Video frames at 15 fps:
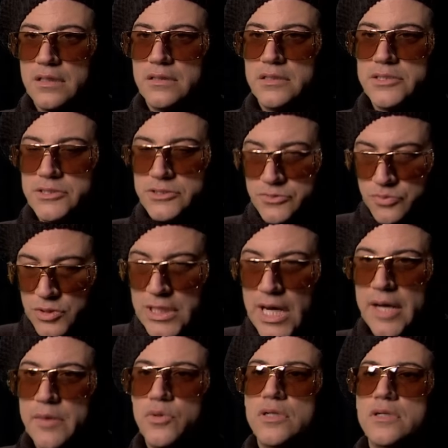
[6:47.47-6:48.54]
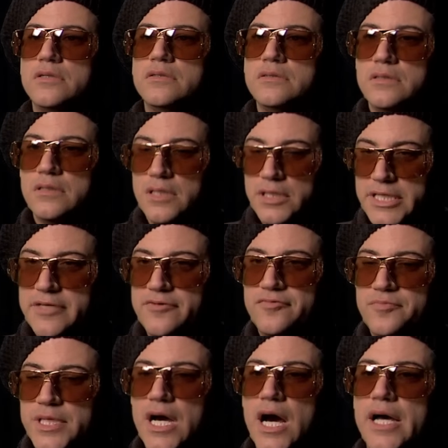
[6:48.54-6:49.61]
This is what I will leave
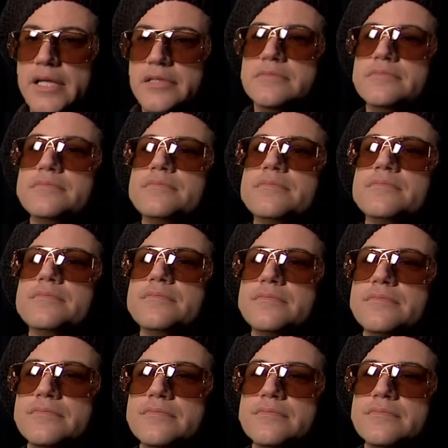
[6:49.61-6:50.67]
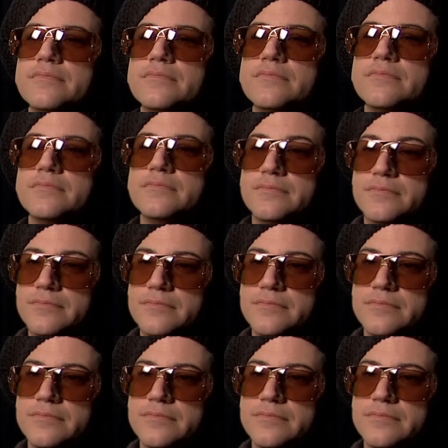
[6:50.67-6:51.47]
behind. Hmm?